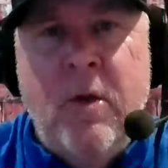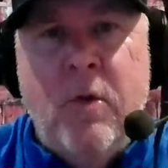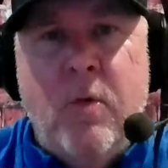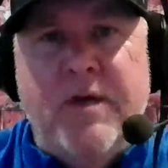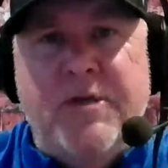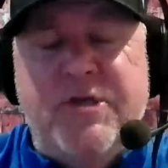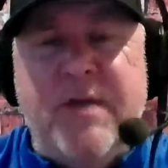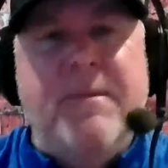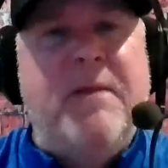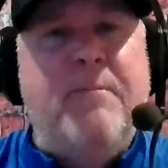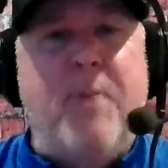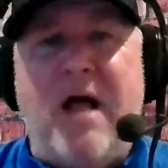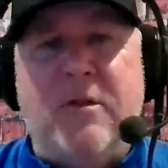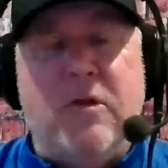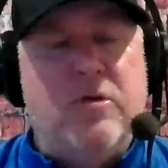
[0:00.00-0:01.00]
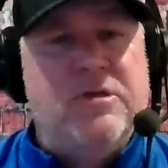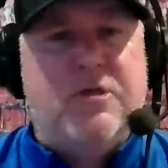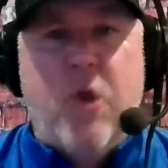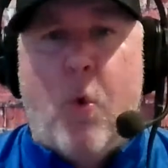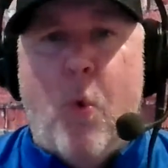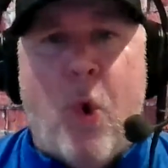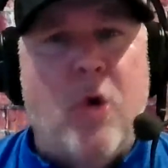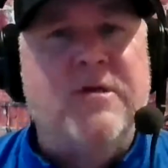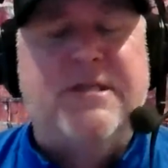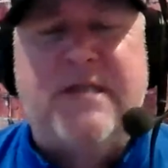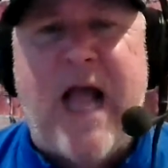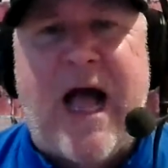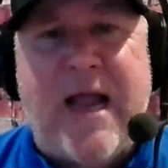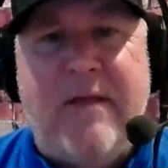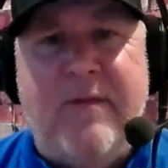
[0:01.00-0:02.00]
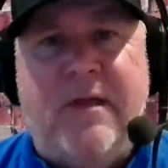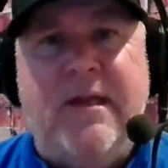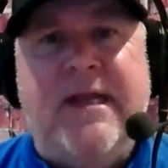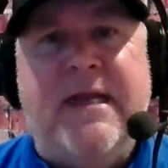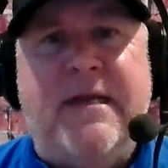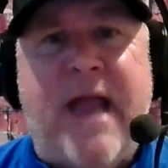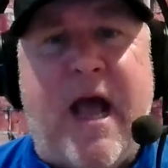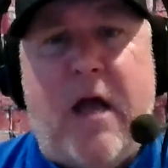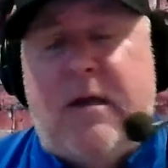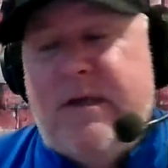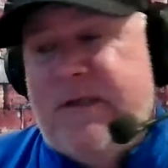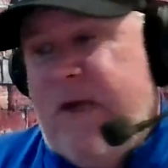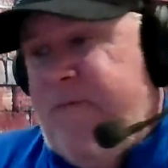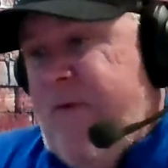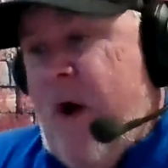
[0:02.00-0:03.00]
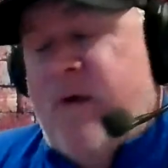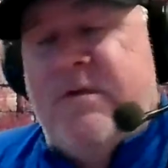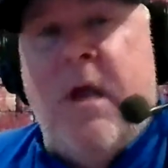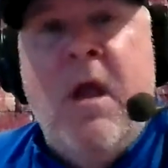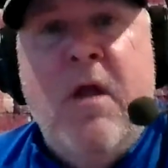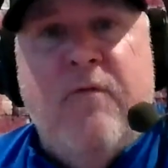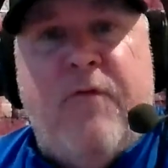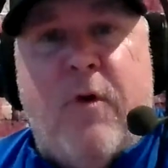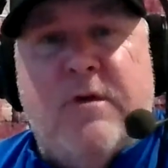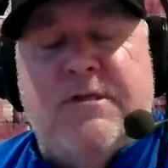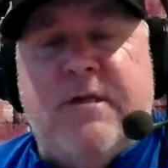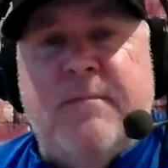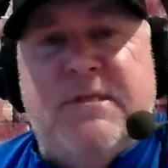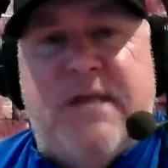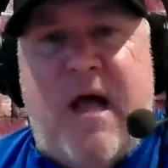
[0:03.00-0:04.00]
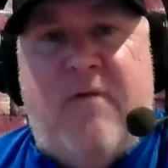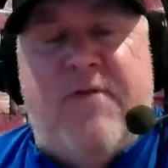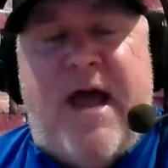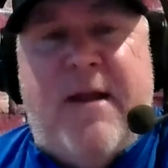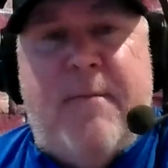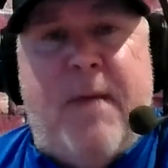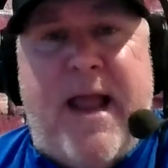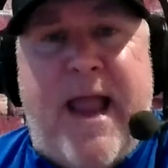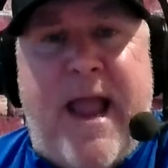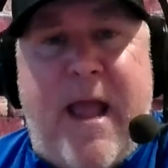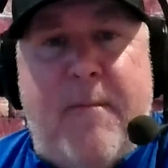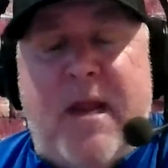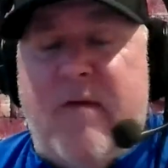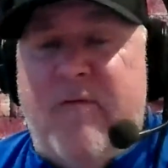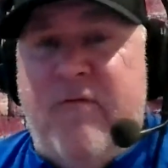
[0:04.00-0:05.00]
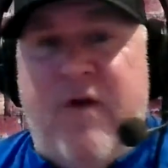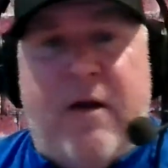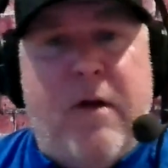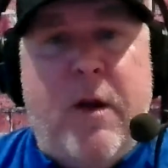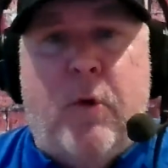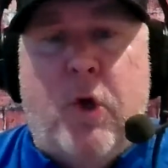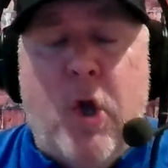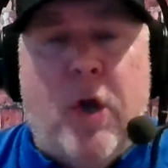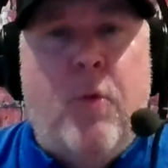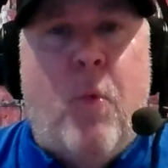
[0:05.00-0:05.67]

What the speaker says: where Jimmy Butler's the worst guy in the league now because he forced himself out of Miami, a very good,